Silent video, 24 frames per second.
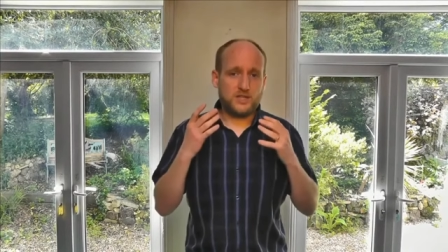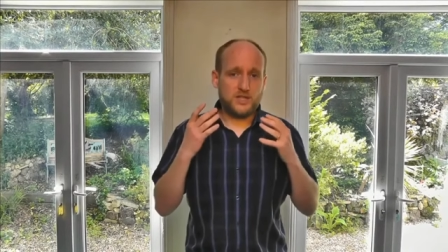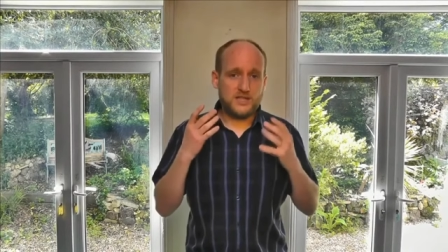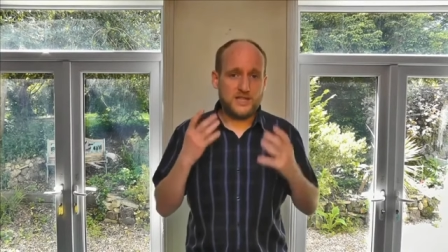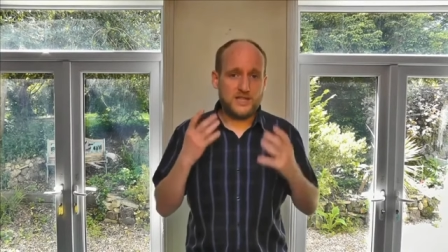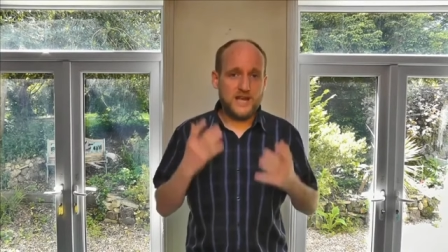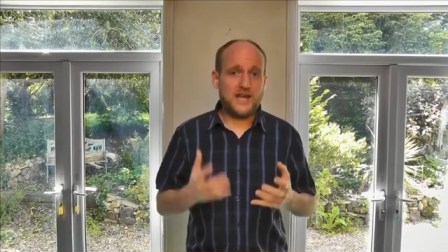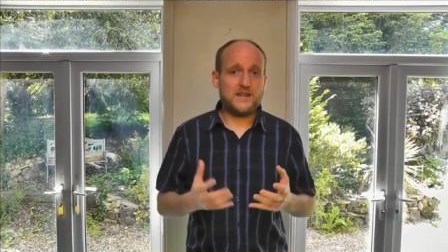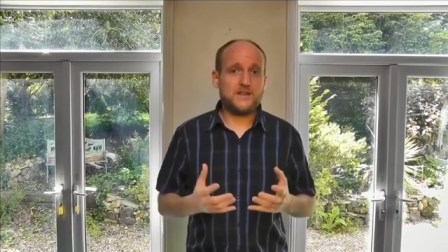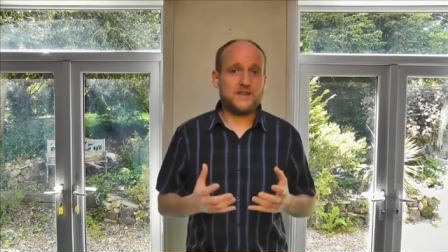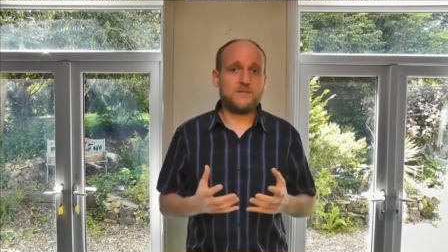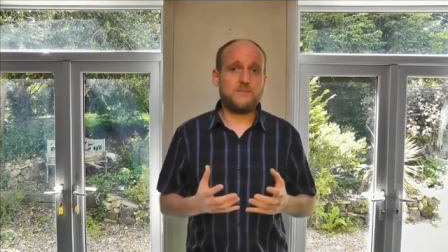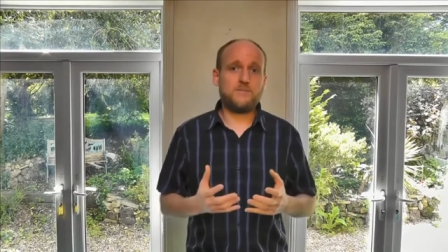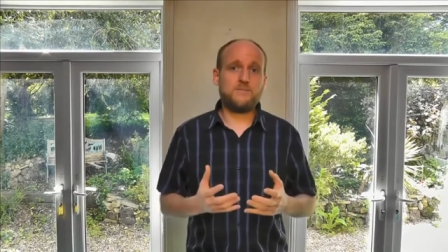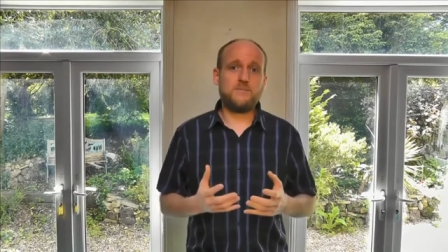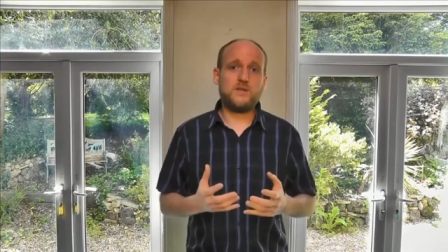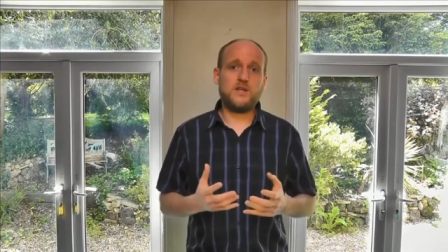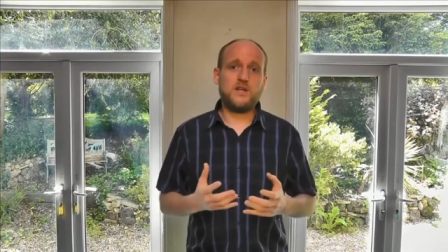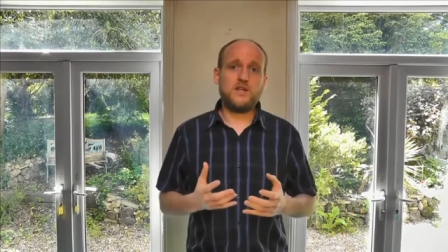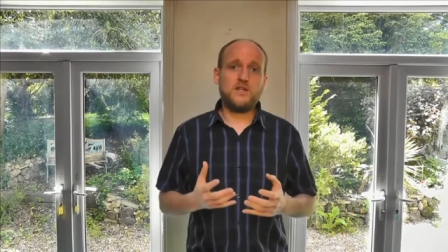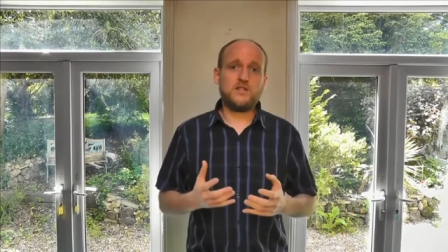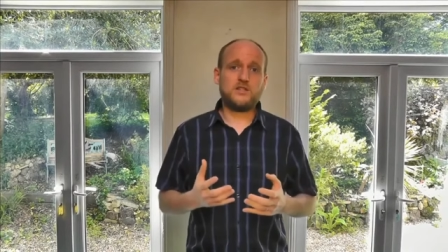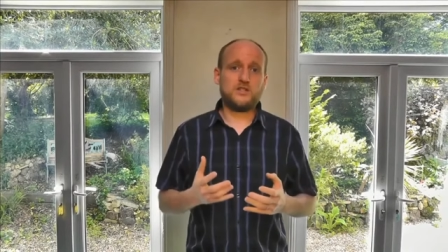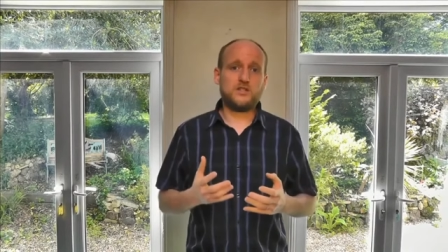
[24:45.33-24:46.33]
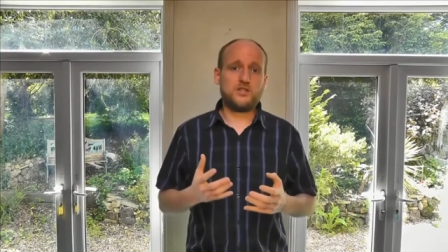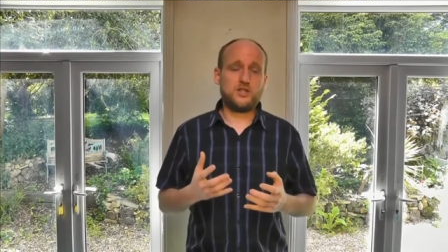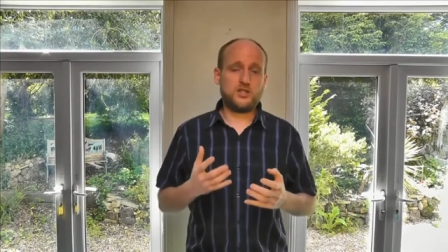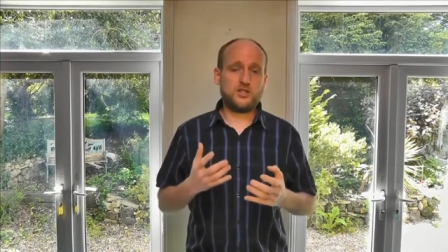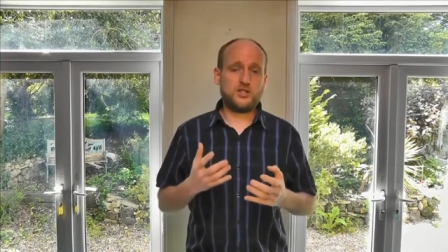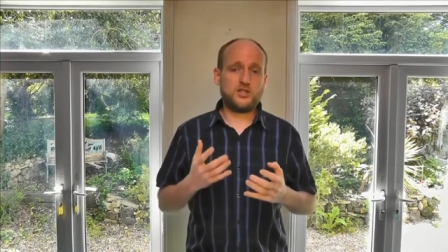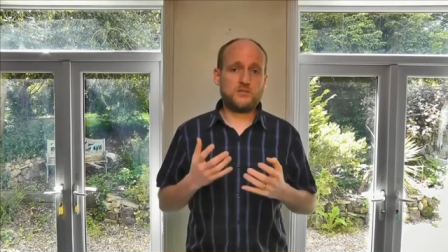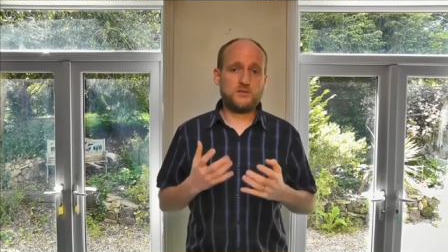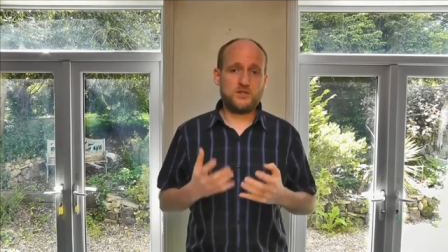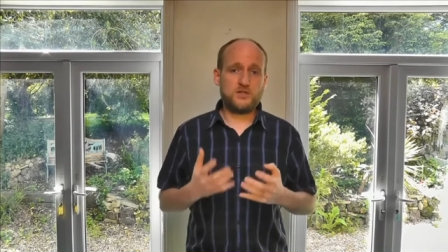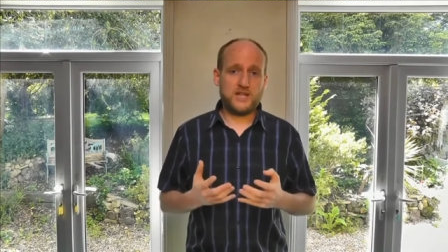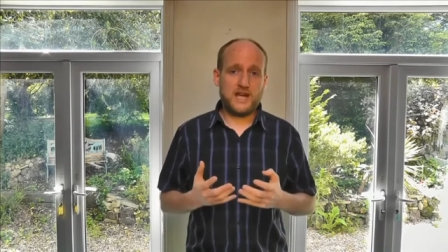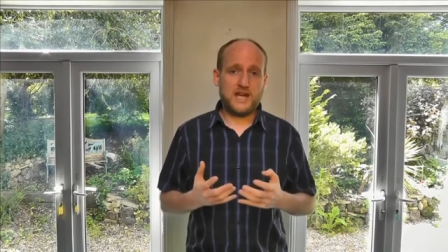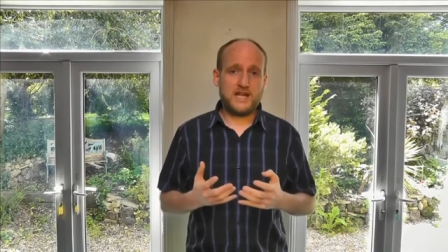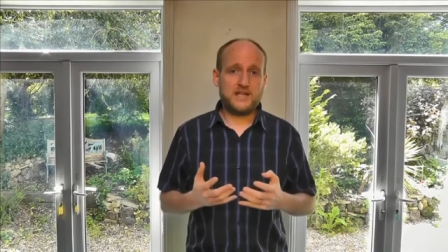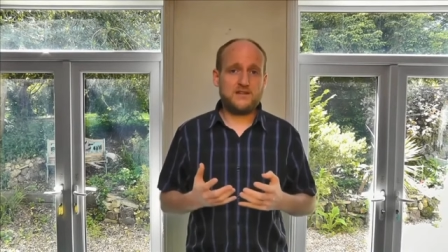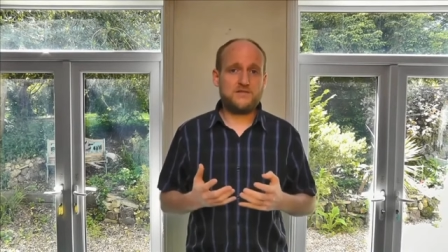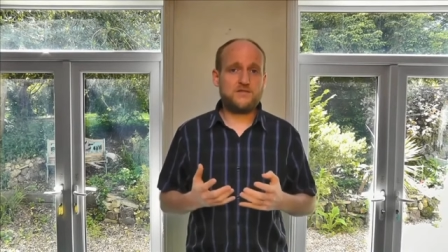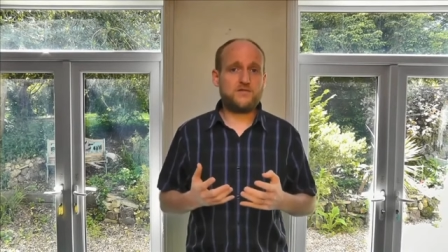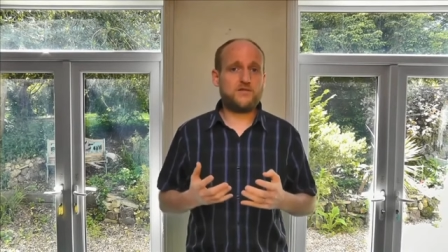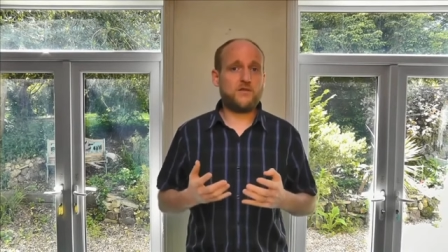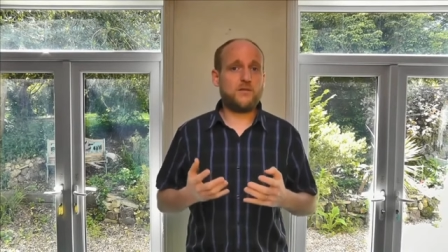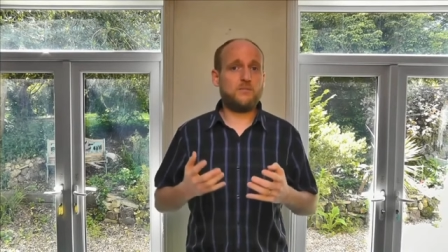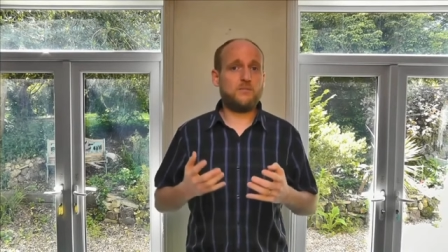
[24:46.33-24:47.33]
should get them to just
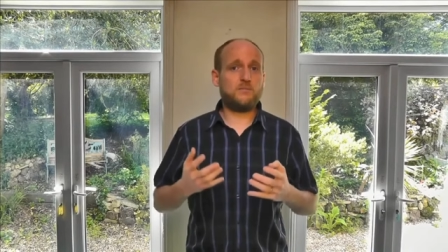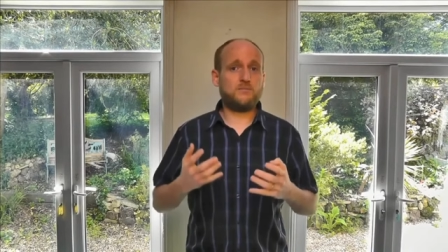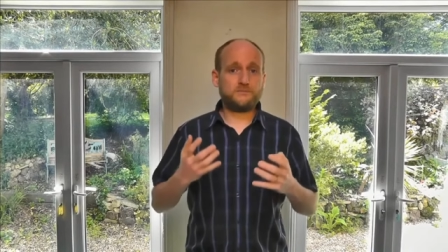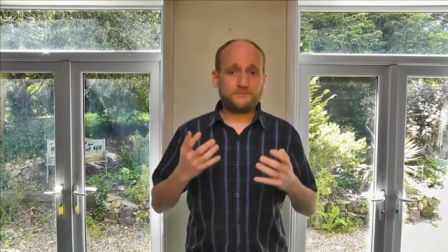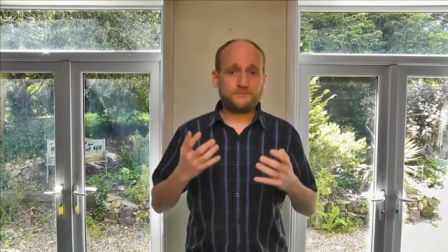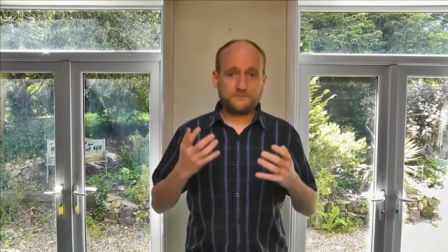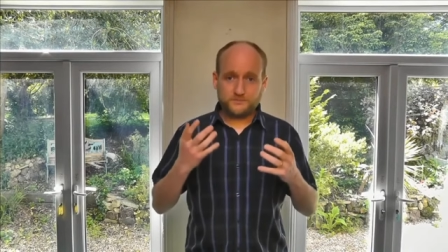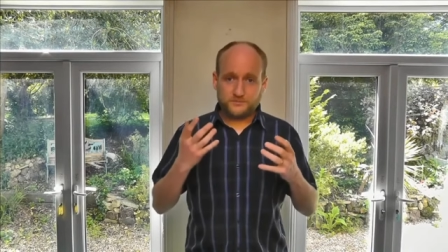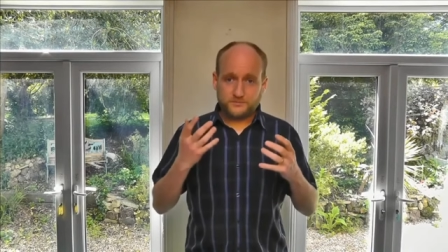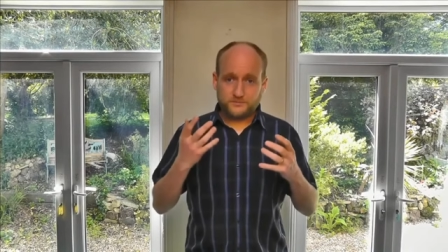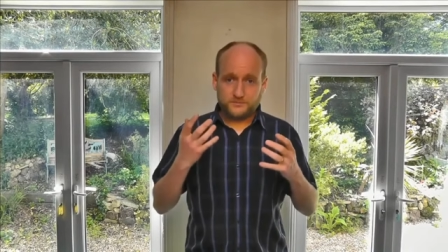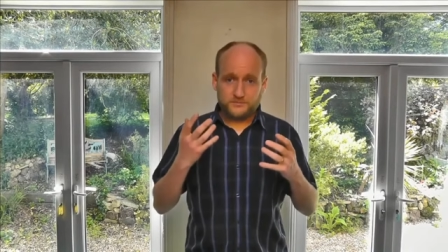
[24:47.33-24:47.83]
abstain from